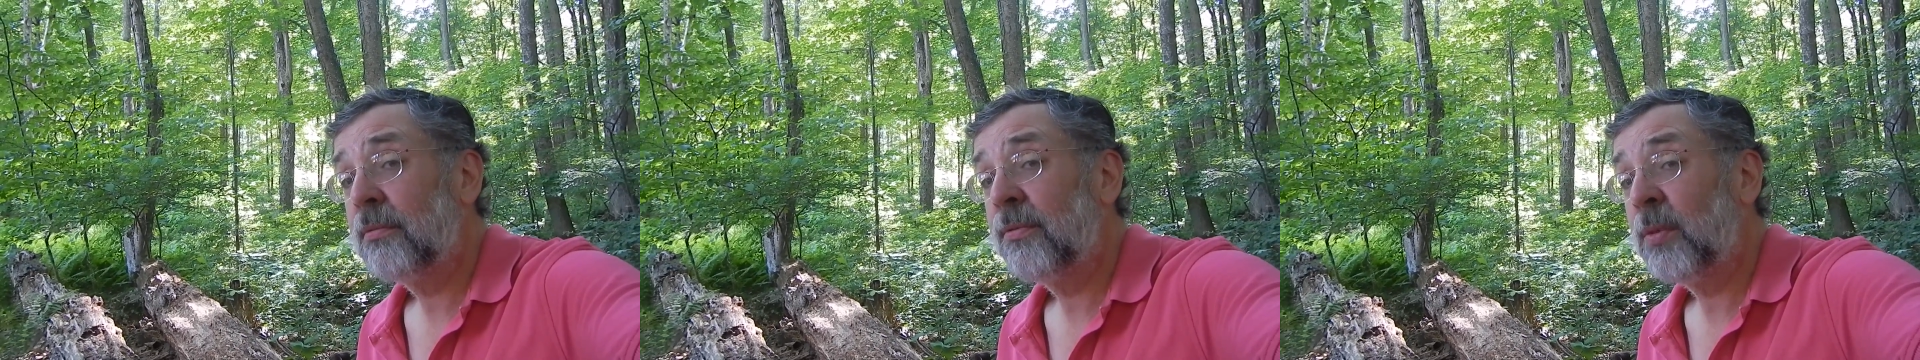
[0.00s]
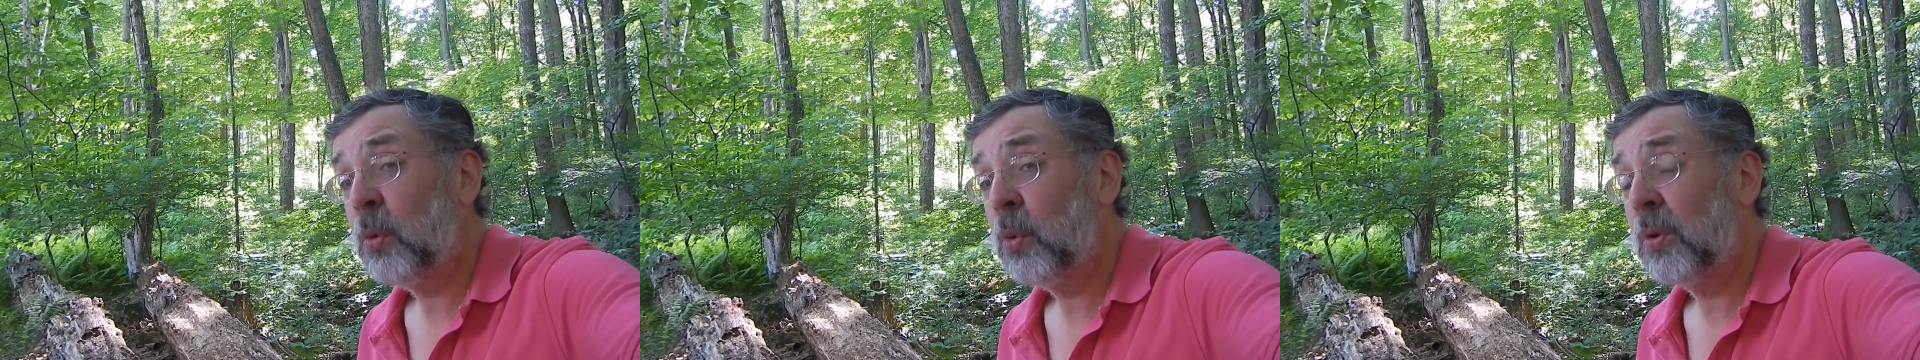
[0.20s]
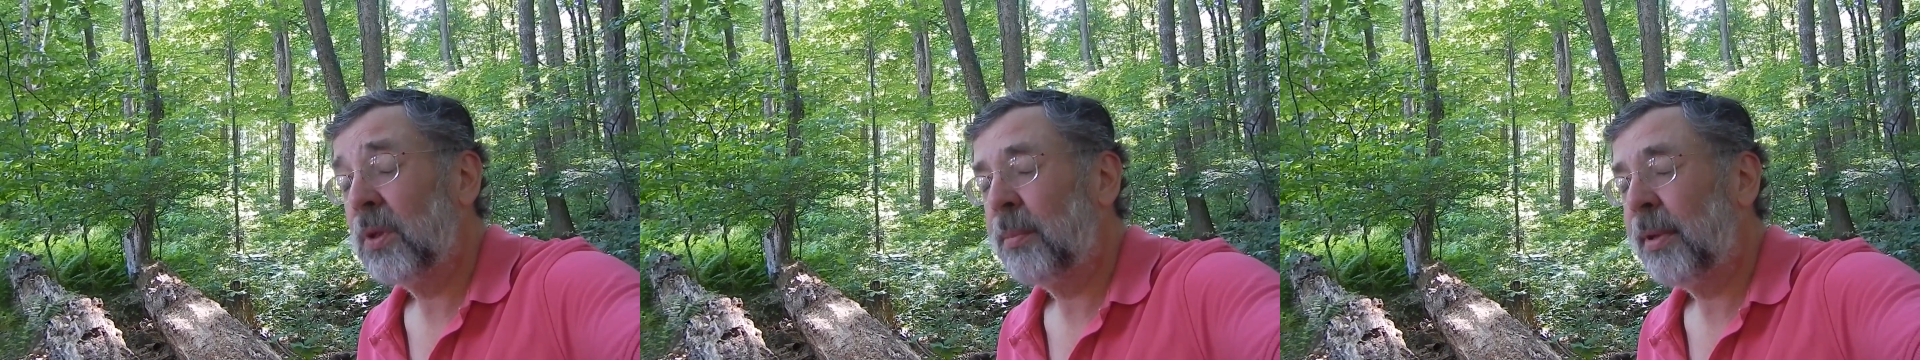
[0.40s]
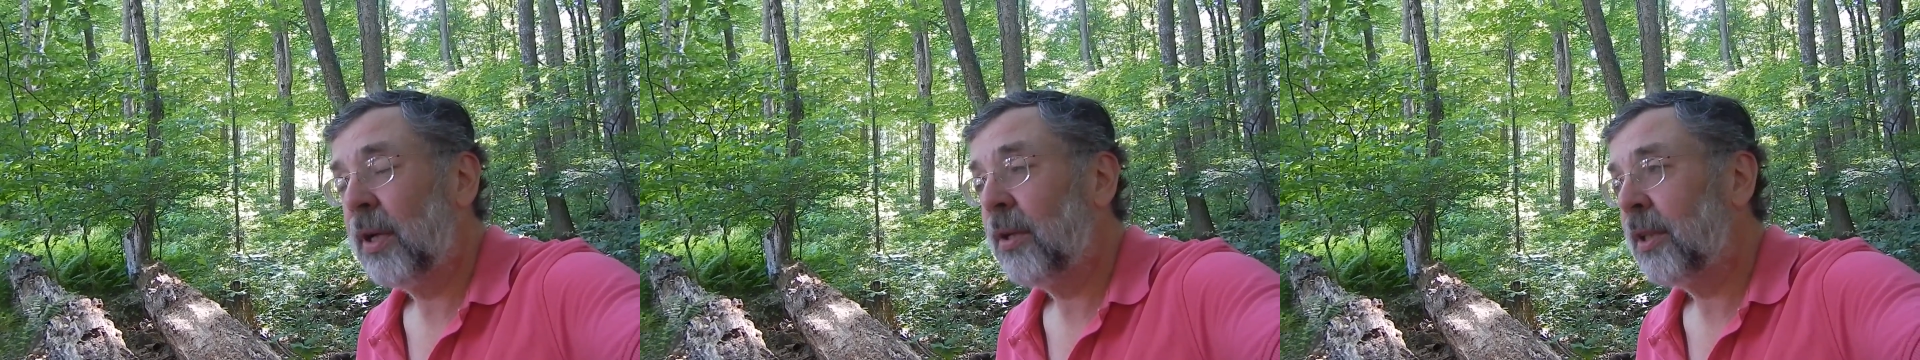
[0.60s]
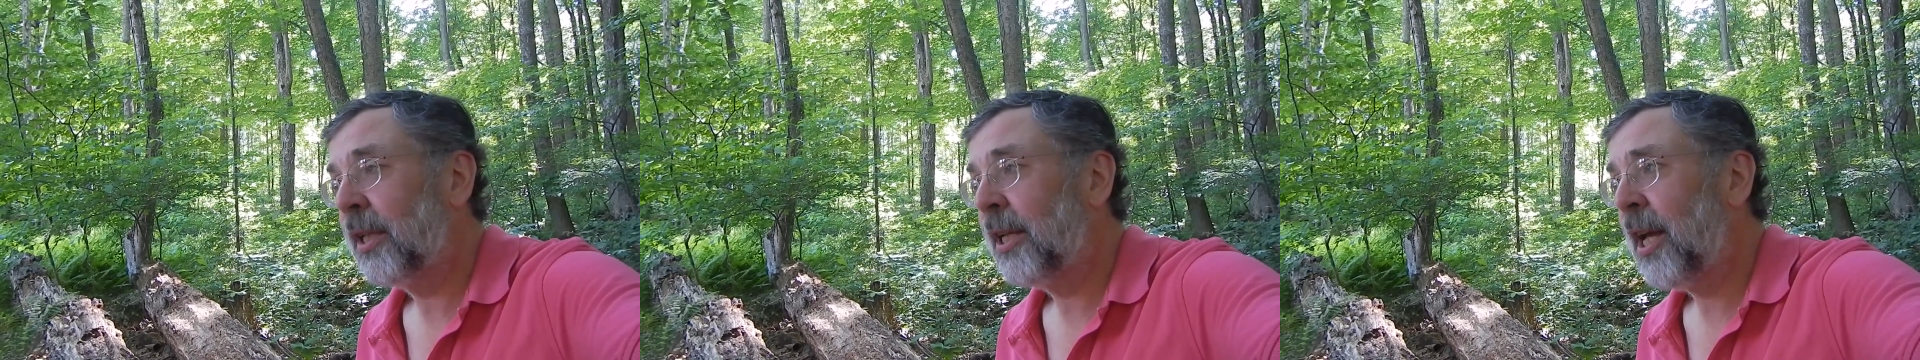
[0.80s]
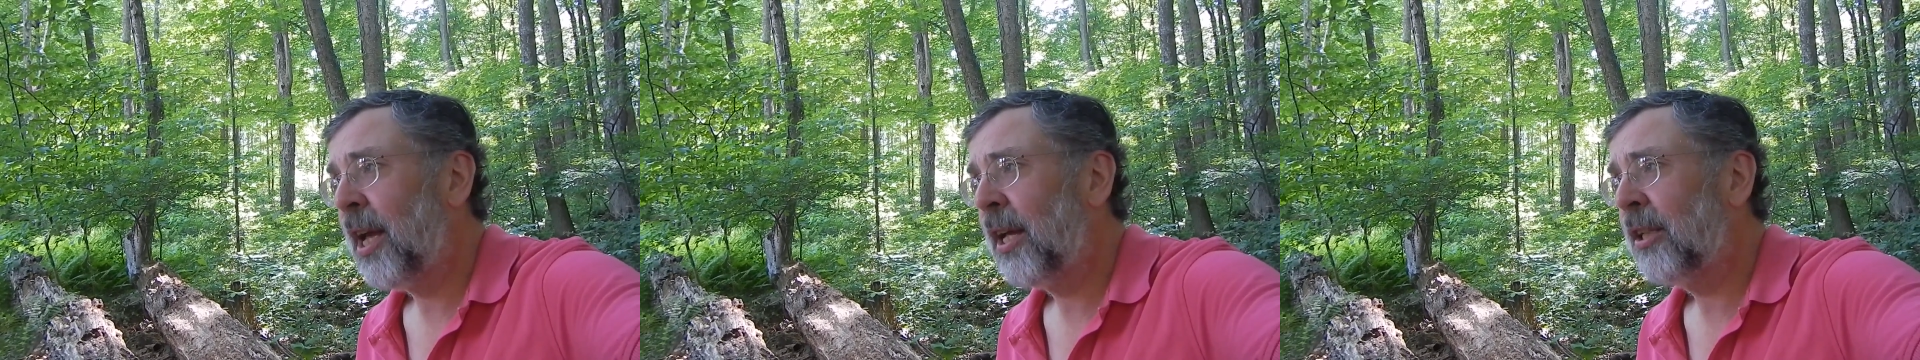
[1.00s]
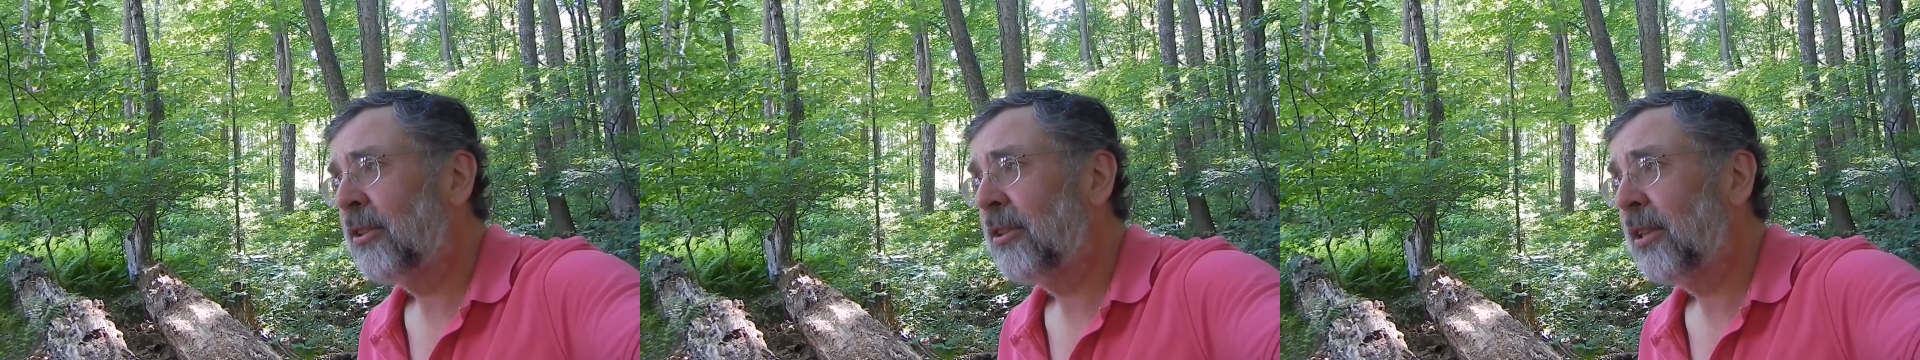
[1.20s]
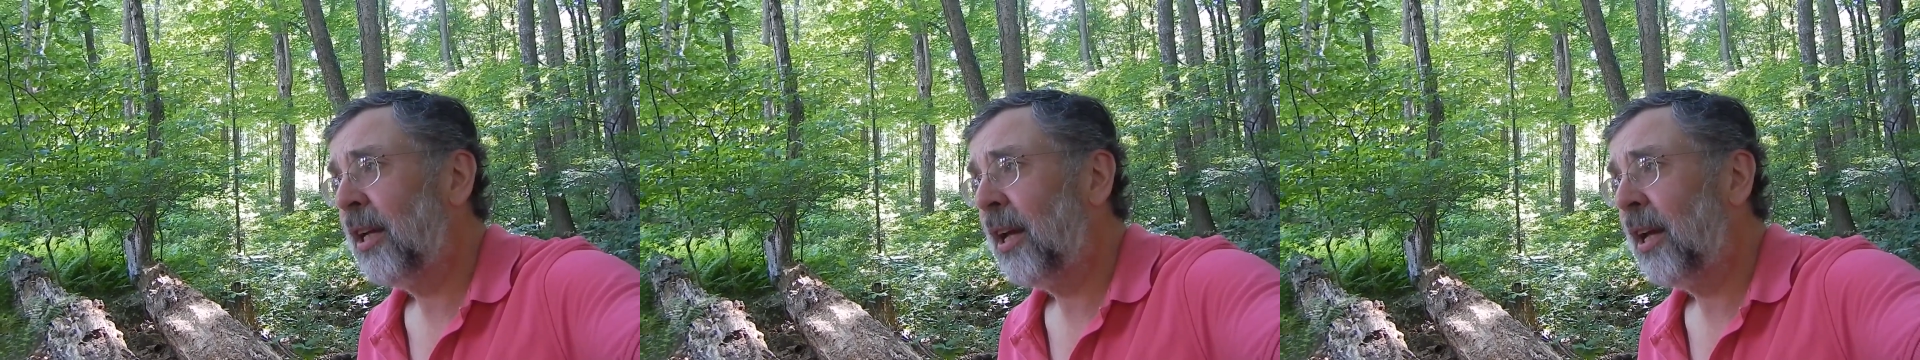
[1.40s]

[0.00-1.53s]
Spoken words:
fuel apparently, and